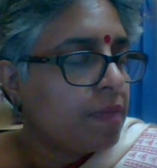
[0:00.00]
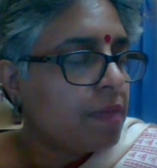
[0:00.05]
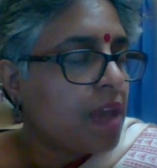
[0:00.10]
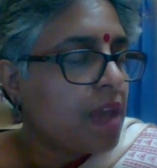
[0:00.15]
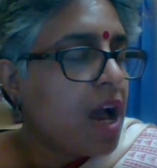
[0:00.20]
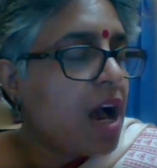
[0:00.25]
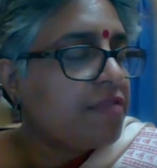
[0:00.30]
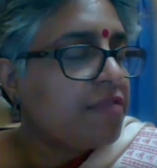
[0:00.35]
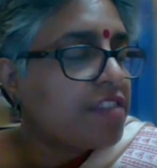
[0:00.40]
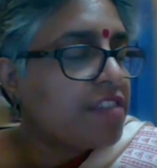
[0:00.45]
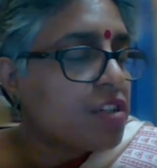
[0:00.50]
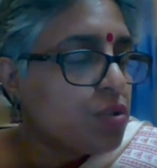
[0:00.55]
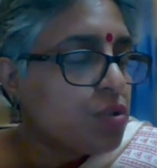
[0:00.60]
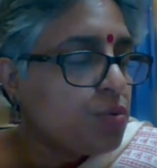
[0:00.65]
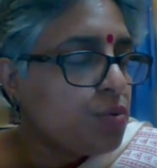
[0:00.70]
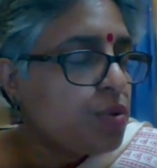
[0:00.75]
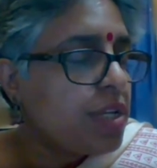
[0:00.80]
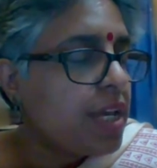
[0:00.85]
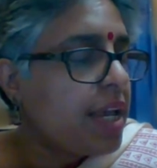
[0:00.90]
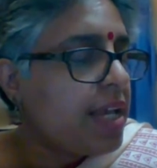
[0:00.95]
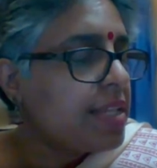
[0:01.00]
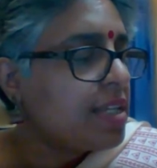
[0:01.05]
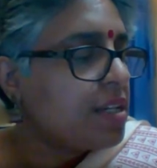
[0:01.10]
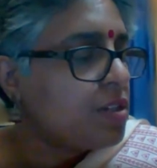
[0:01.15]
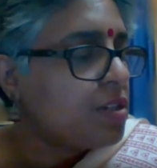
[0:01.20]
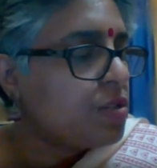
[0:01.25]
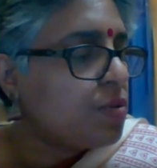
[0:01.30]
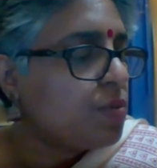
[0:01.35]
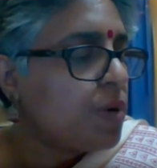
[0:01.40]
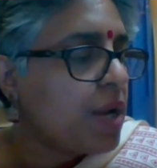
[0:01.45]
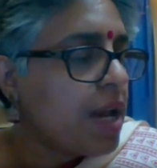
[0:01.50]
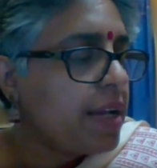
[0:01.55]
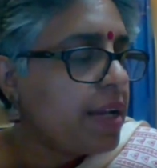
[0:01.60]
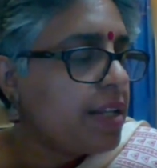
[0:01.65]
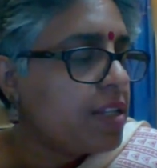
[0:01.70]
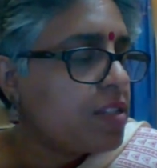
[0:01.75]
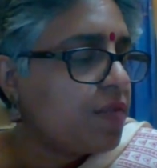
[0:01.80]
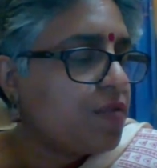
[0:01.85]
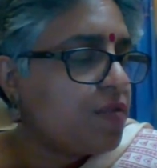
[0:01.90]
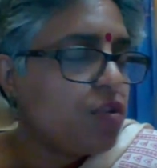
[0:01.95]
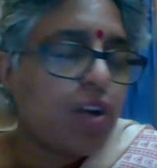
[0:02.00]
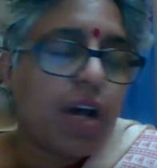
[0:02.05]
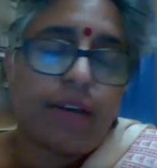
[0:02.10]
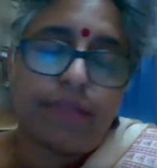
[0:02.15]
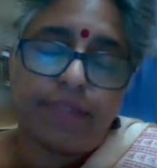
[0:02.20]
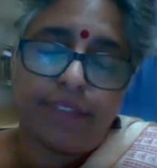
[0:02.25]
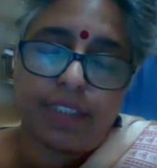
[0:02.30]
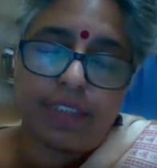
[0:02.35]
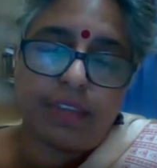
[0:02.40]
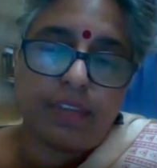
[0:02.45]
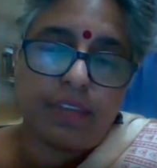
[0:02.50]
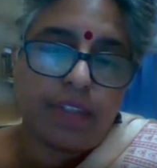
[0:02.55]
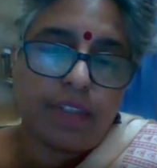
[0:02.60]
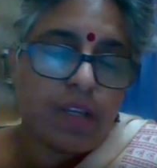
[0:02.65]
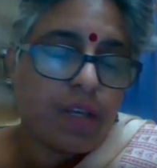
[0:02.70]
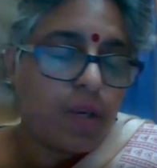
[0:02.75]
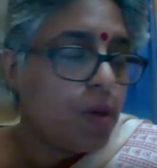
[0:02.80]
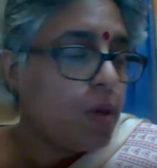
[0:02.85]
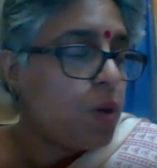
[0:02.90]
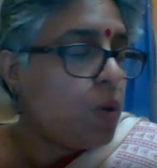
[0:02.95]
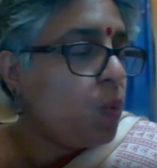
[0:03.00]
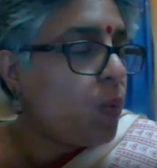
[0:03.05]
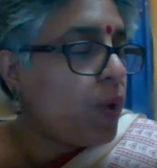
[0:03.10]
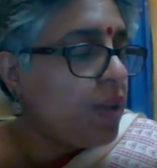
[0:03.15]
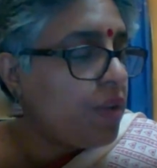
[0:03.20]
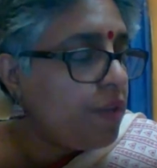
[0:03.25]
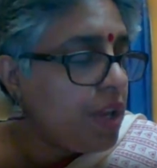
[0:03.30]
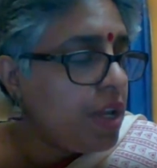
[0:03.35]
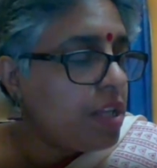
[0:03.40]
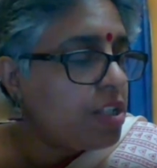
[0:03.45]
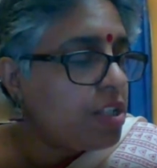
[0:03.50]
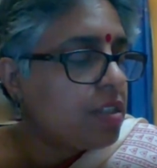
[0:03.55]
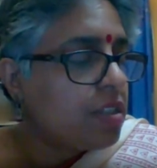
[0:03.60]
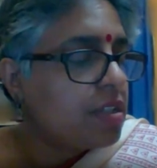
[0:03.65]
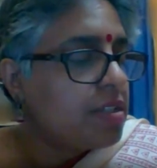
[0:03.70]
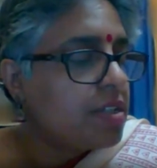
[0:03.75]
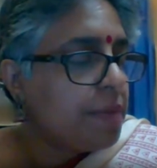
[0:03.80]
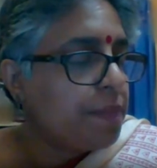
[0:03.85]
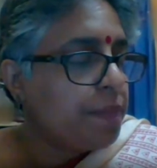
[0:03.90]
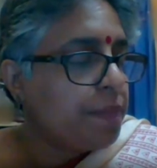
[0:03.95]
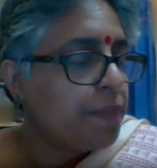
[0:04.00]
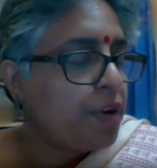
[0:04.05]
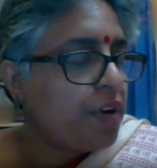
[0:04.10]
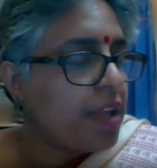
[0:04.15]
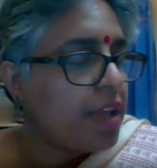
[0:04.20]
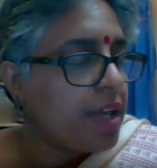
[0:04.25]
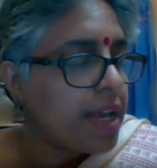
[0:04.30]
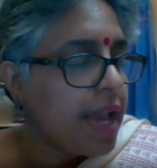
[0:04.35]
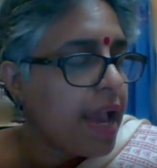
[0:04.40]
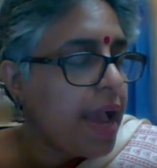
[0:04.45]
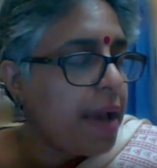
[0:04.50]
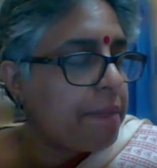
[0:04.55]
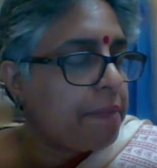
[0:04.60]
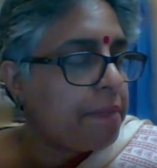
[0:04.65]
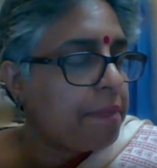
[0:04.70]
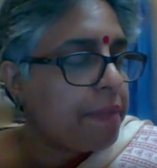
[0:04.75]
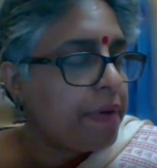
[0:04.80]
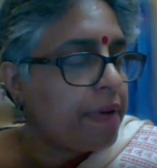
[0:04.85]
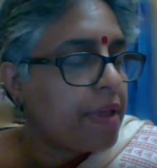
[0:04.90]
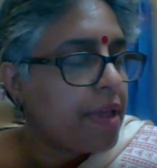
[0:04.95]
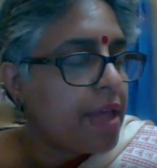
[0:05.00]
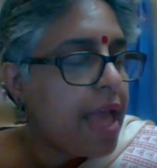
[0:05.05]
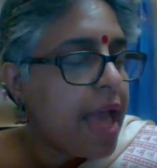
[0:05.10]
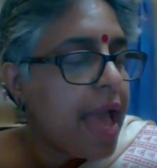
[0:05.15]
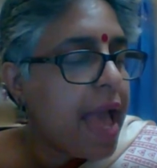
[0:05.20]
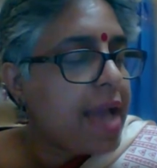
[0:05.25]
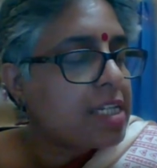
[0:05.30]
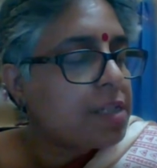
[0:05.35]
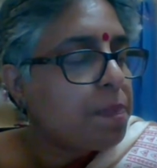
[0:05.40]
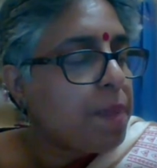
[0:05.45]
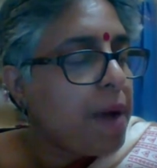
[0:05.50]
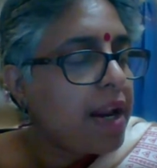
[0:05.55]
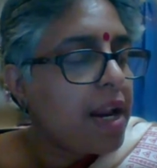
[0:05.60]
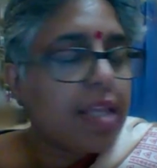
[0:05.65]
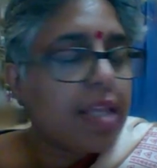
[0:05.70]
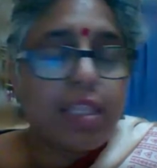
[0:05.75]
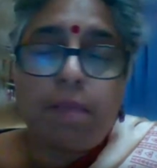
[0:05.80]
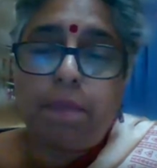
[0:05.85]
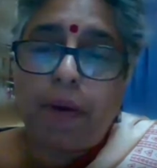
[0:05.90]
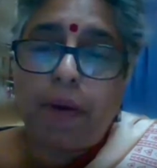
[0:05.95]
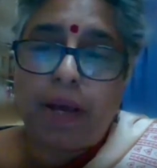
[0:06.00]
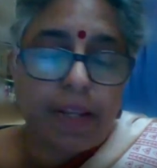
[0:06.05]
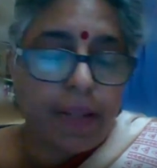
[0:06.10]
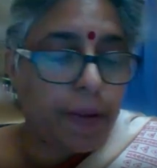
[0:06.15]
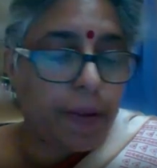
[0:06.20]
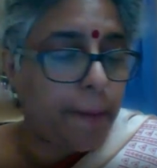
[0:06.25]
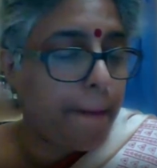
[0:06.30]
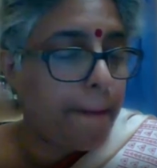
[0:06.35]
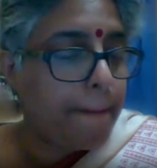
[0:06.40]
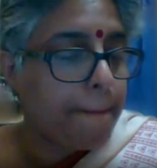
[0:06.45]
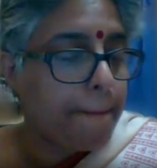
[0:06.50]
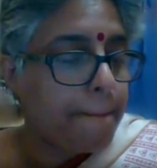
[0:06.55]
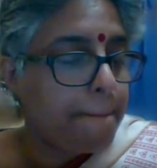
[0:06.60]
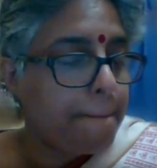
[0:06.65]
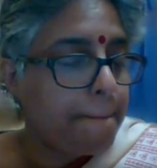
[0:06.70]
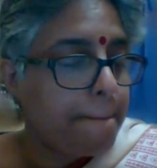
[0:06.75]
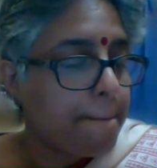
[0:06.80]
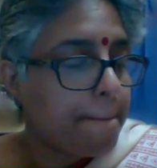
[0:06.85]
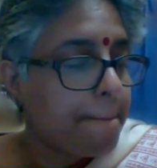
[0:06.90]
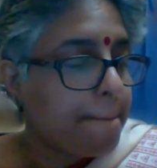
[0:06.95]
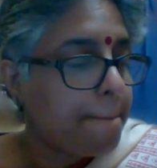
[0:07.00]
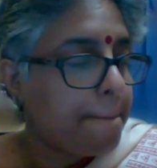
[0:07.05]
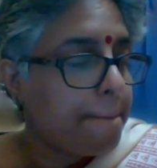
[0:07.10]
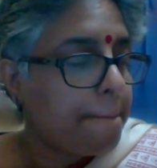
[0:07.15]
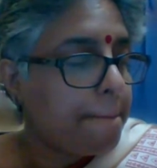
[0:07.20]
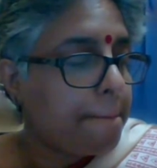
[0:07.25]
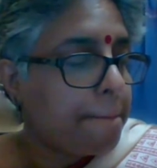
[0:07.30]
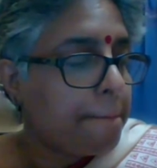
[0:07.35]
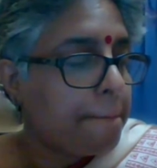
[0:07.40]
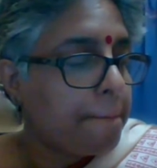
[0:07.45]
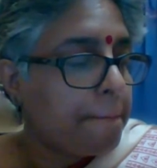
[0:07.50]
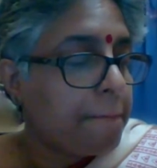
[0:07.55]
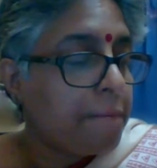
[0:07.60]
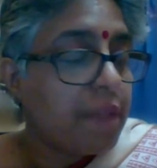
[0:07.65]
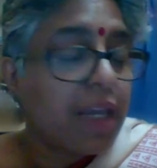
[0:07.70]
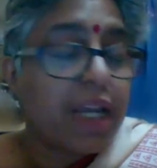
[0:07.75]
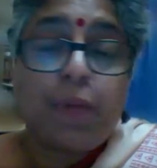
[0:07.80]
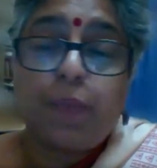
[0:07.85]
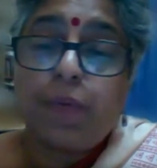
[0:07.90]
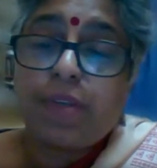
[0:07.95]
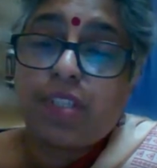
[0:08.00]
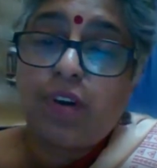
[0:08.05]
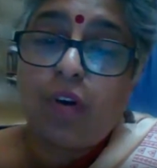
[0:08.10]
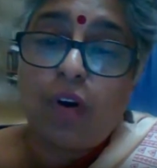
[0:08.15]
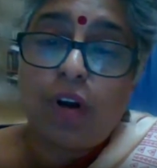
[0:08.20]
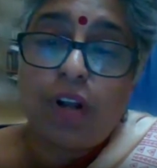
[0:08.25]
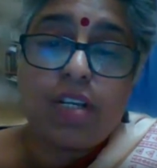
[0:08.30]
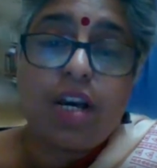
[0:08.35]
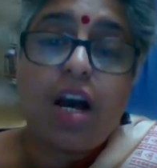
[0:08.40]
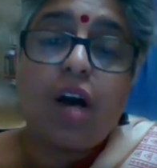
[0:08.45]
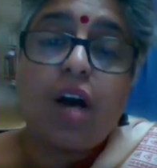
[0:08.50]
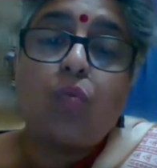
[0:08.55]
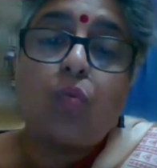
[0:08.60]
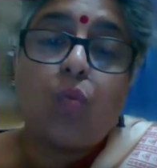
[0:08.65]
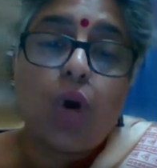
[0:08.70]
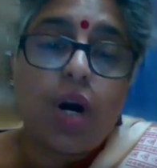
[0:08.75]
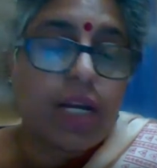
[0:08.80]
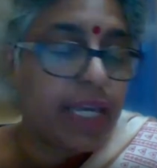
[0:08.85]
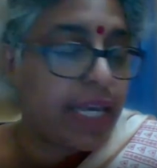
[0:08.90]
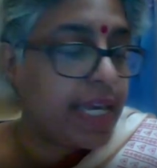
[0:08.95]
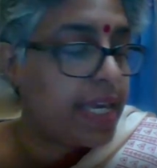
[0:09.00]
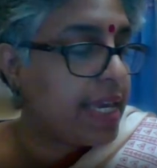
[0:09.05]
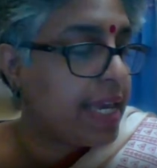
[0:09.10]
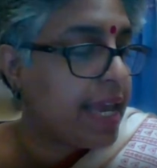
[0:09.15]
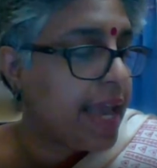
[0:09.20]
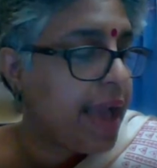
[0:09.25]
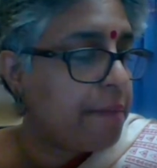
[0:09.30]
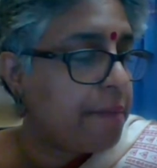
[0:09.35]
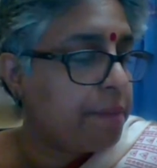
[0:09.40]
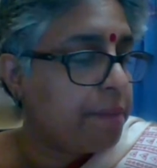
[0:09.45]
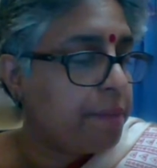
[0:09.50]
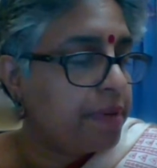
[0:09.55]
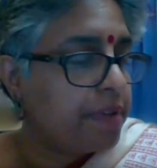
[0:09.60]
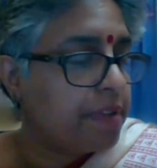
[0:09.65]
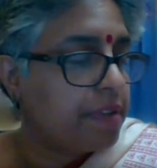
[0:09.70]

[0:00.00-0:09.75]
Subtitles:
After 2 days and 2 nights of travel, we reached the temporary camp at Panadipani. It was called a working camp.